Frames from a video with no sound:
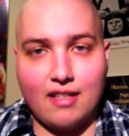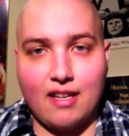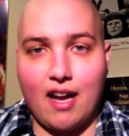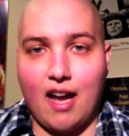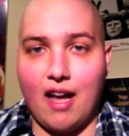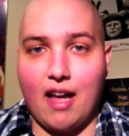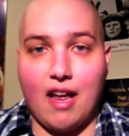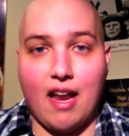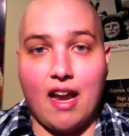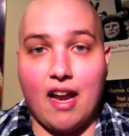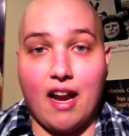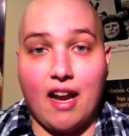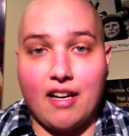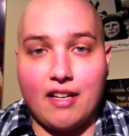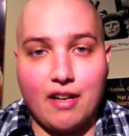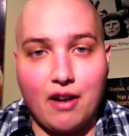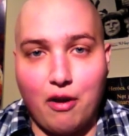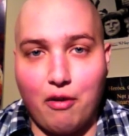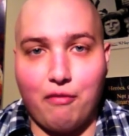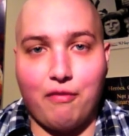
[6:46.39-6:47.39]
and I
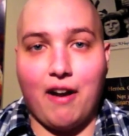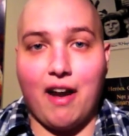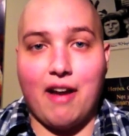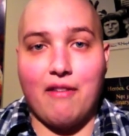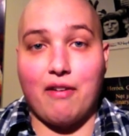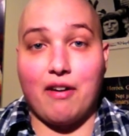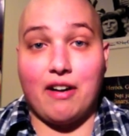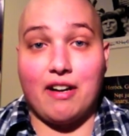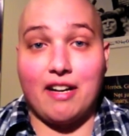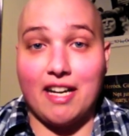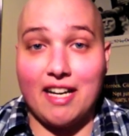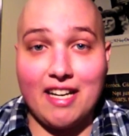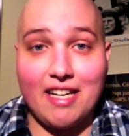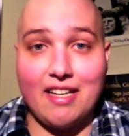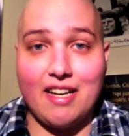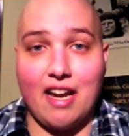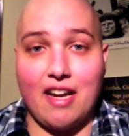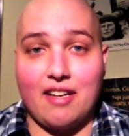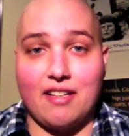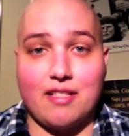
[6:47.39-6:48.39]
know if I ever
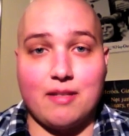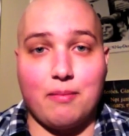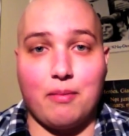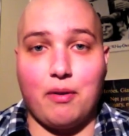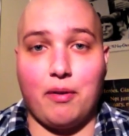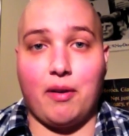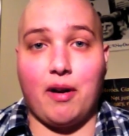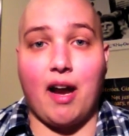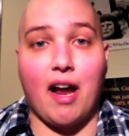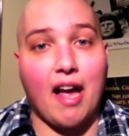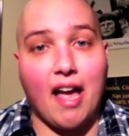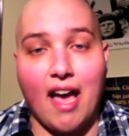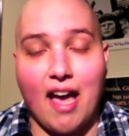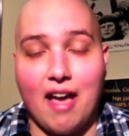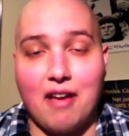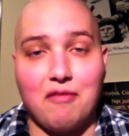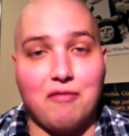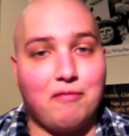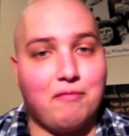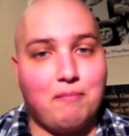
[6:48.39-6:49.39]
need any support, I
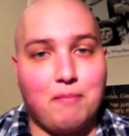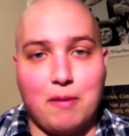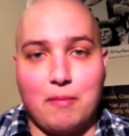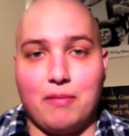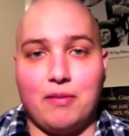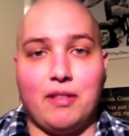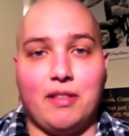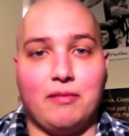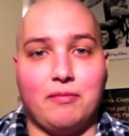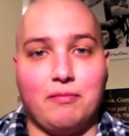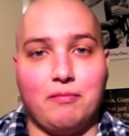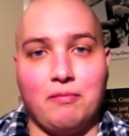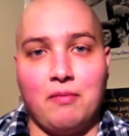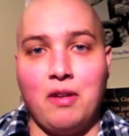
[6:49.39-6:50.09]
have people